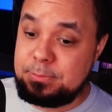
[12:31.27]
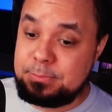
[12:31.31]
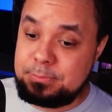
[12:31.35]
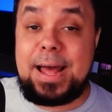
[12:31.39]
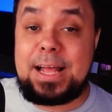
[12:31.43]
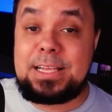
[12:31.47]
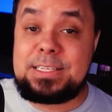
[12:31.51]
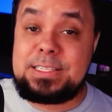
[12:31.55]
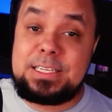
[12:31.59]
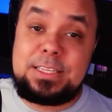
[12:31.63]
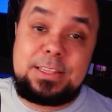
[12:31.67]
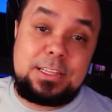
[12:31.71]

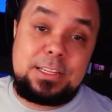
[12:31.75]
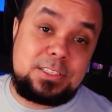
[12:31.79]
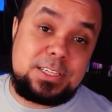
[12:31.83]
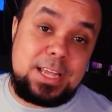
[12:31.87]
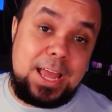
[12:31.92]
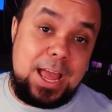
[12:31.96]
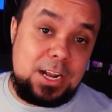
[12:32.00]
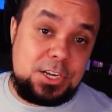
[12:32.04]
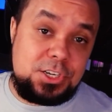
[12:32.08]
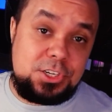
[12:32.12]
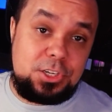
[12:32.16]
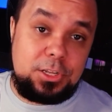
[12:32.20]
Lastly, there's
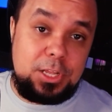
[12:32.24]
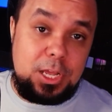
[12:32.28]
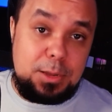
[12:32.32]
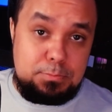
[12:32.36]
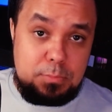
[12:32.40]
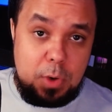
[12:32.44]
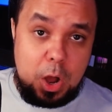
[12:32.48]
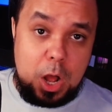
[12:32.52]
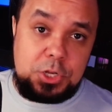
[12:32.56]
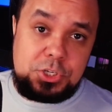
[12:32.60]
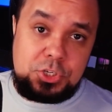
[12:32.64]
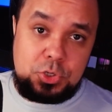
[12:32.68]
actually a
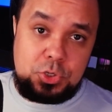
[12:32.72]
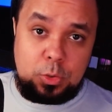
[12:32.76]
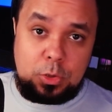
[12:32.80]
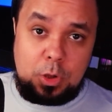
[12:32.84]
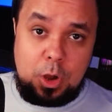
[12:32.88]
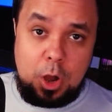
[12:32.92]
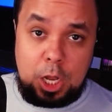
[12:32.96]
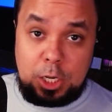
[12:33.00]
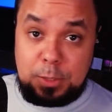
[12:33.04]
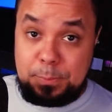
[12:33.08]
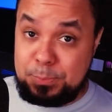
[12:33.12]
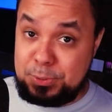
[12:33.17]
module
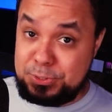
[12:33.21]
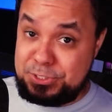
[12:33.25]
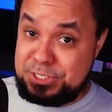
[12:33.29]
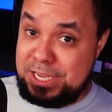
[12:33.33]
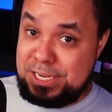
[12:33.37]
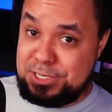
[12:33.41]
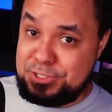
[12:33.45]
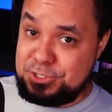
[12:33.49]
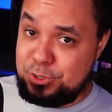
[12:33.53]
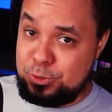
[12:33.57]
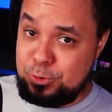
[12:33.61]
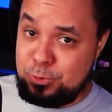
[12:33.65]
called
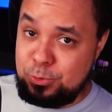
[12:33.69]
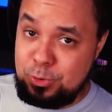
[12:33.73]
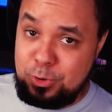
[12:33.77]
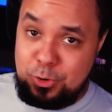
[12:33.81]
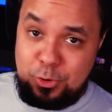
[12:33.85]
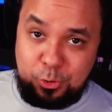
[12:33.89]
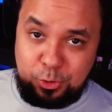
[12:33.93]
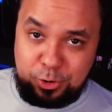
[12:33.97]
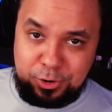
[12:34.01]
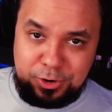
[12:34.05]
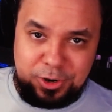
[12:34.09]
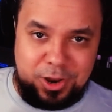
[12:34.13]
Potato
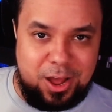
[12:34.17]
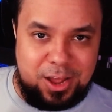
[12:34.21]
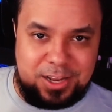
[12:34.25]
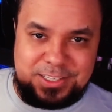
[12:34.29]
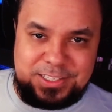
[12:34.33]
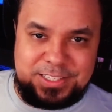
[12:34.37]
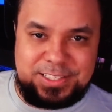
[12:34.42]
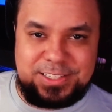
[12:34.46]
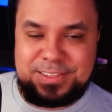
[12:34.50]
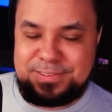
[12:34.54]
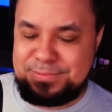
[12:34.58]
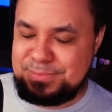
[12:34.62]
or
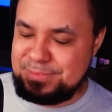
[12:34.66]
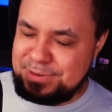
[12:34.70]
Not.